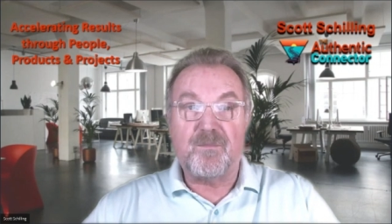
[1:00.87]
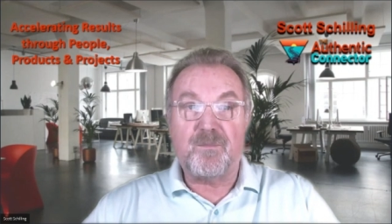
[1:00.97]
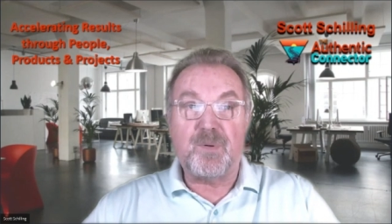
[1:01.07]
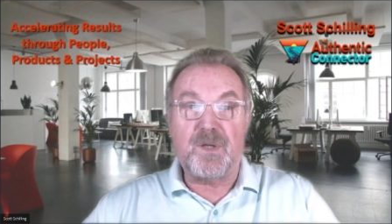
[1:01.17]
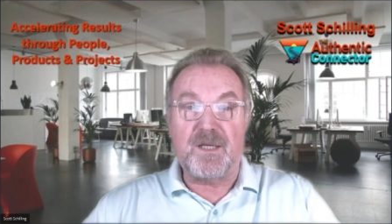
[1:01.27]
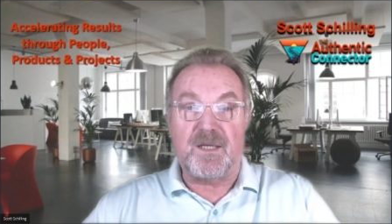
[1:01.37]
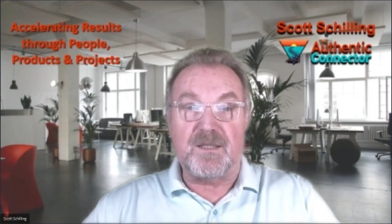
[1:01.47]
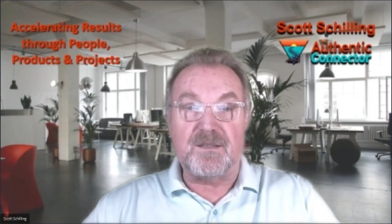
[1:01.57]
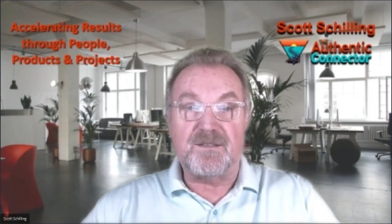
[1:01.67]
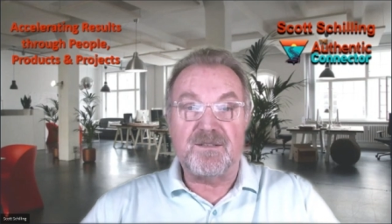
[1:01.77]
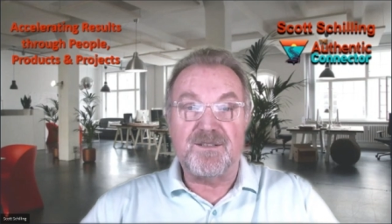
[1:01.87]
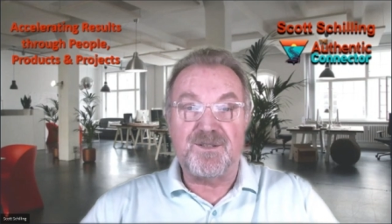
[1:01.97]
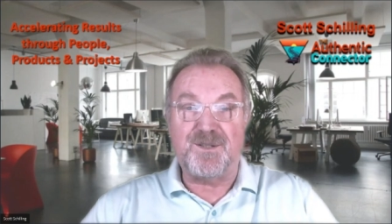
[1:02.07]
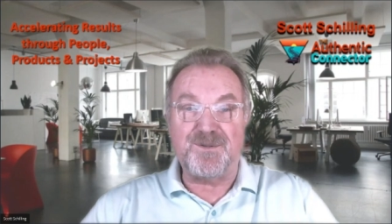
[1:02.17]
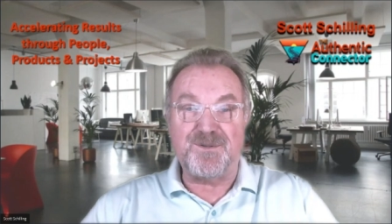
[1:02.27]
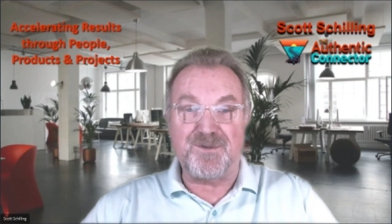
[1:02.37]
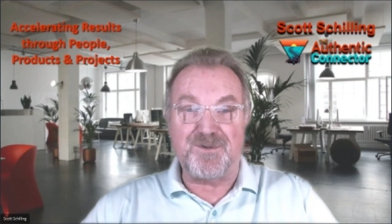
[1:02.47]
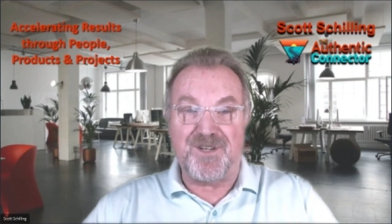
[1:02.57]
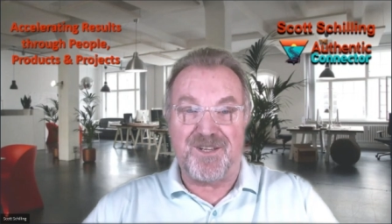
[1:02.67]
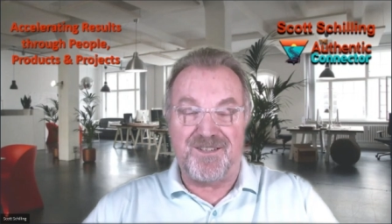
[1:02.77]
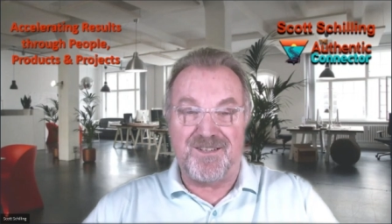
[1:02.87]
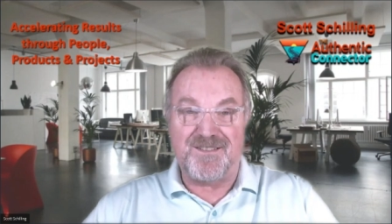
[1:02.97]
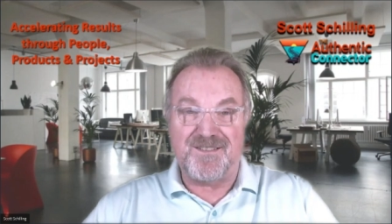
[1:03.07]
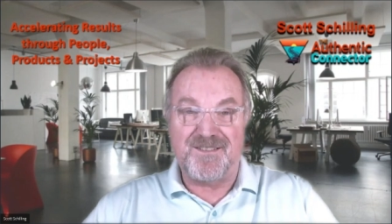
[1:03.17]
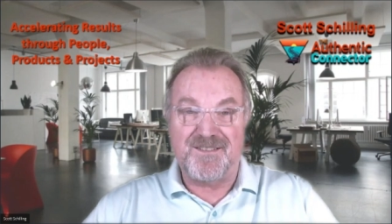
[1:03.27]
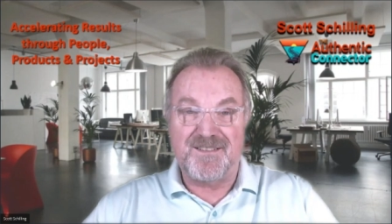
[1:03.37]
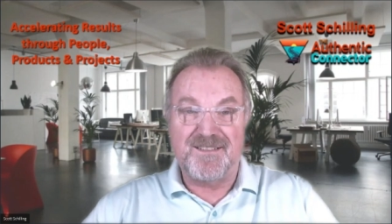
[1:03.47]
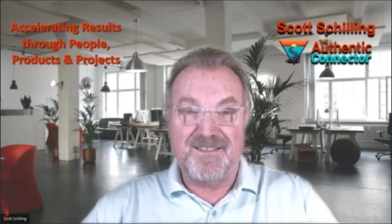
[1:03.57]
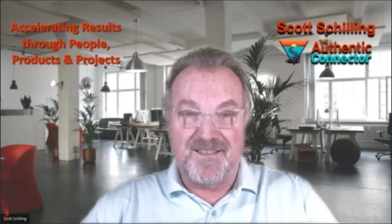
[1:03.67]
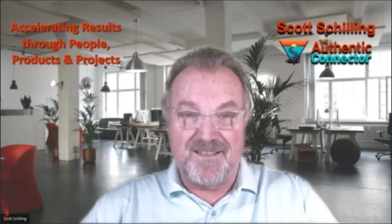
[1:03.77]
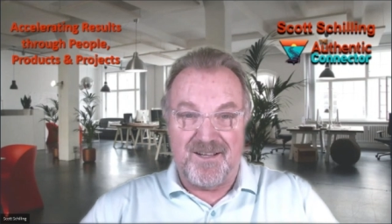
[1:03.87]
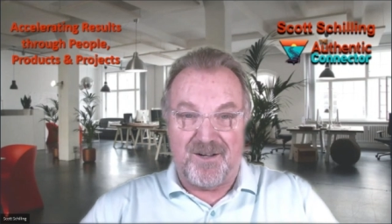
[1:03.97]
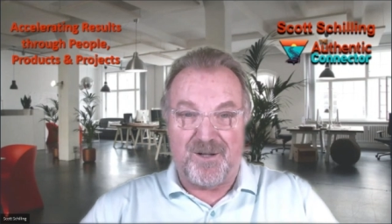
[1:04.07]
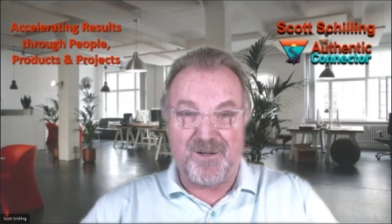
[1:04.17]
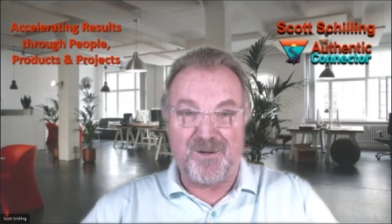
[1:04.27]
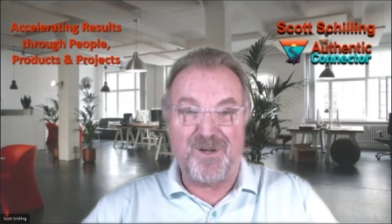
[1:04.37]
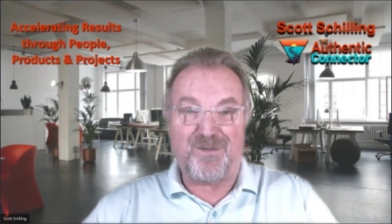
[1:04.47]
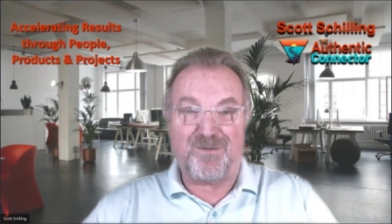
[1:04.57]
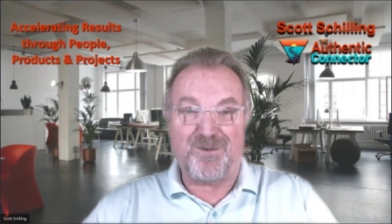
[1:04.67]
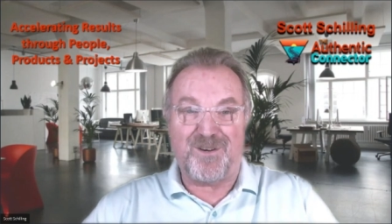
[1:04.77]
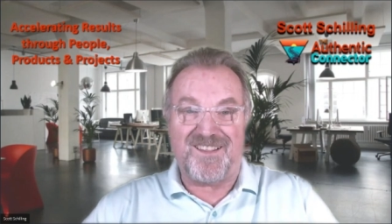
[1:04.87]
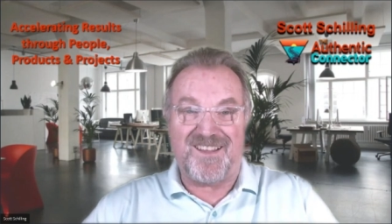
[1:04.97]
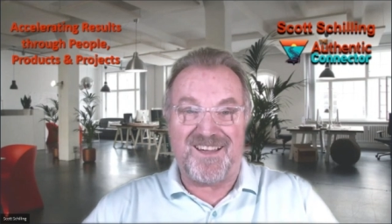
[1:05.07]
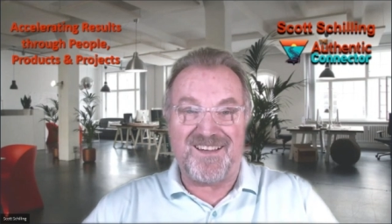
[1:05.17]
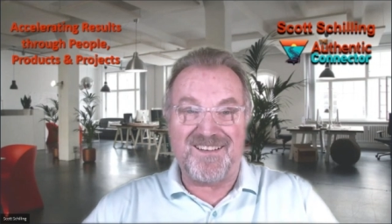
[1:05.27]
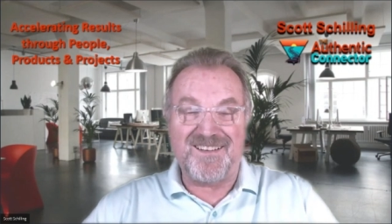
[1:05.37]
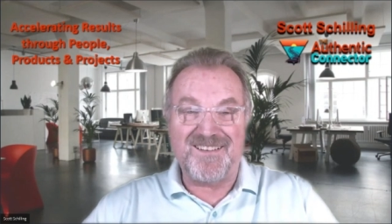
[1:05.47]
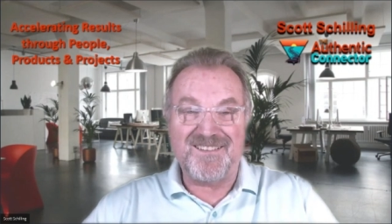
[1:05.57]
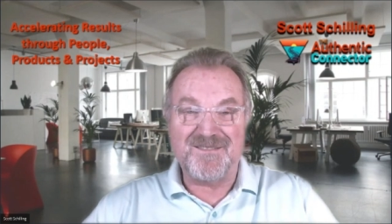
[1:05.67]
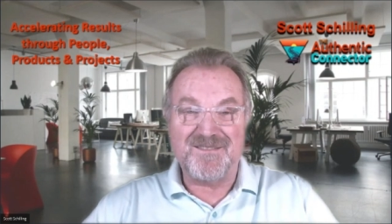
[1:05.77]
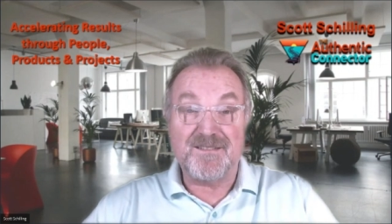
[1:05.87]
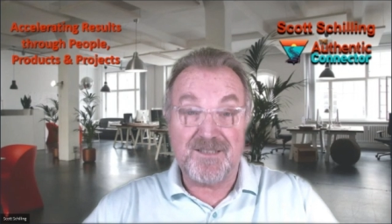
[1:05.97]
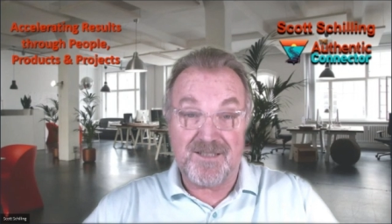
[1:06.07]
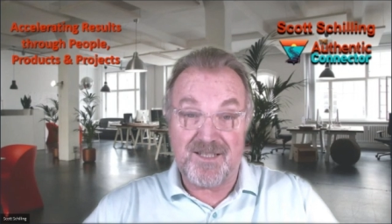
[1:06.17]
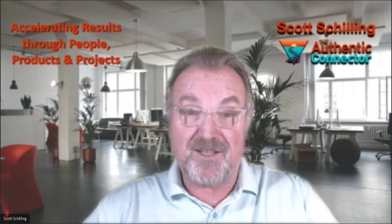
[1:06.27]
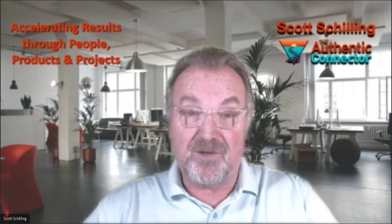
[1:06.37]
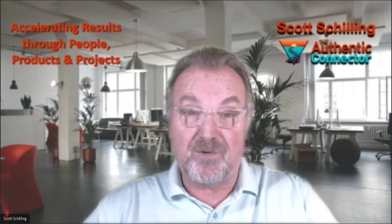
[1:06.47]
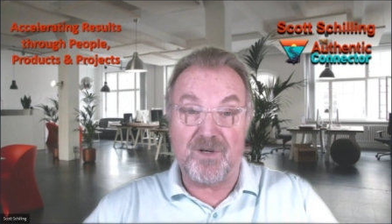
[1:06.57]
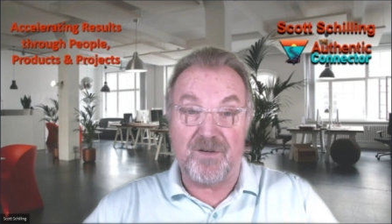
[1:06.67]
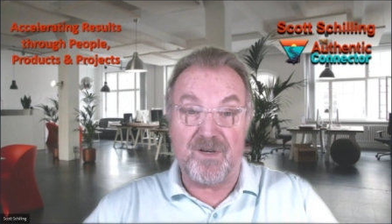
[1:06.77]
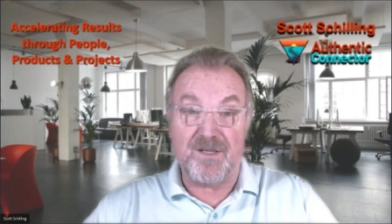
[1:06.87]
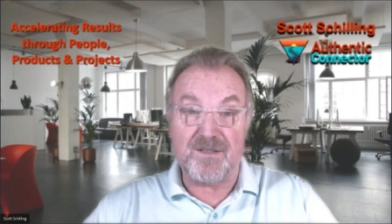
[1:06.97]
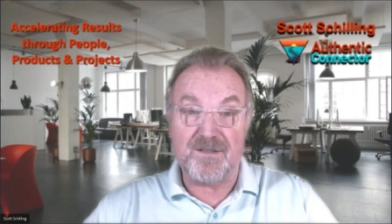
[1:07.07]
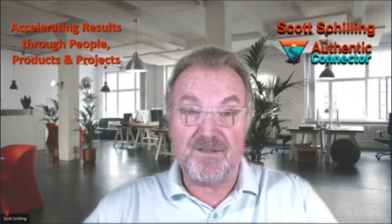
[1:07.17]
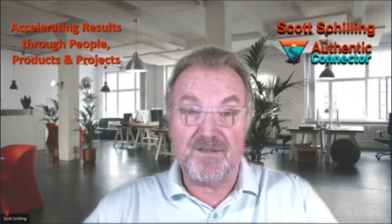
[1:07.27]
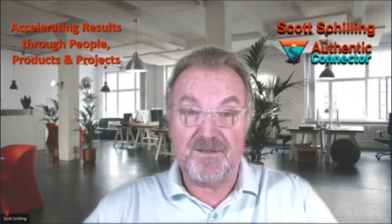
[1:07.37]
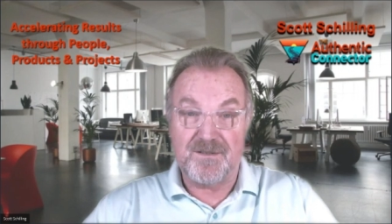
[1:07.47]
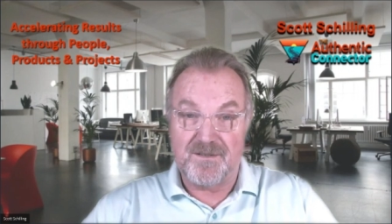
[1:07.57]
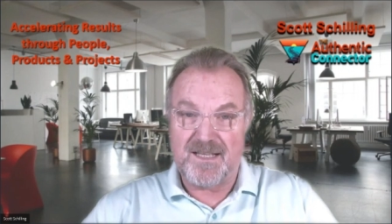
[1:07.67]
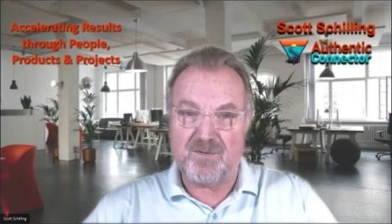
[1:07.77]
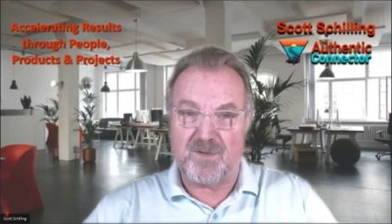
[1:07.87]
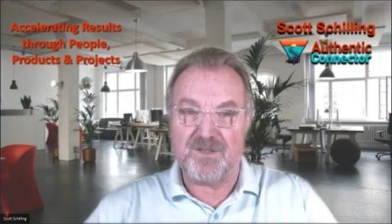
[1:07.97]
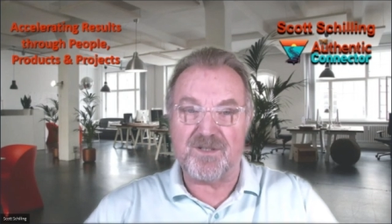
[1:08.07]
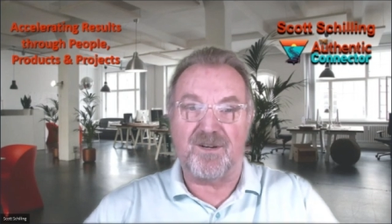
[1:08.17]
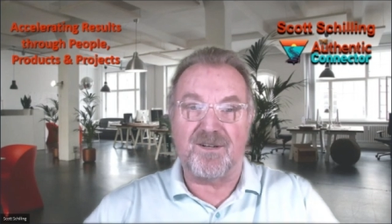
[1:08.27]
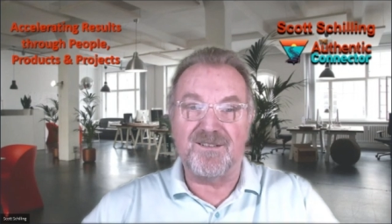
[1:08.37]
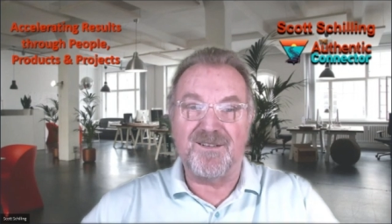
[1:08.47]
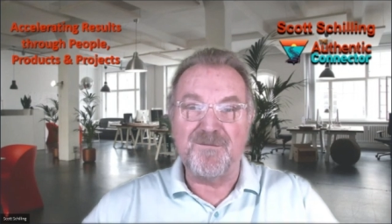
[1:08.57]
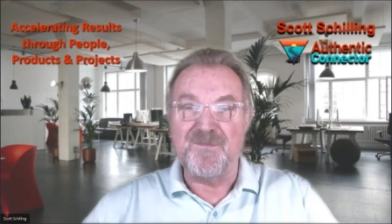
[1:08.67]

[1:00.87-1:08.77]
Please use your genius all the way through to the end. Stick-to-itiveness. That's what it's called.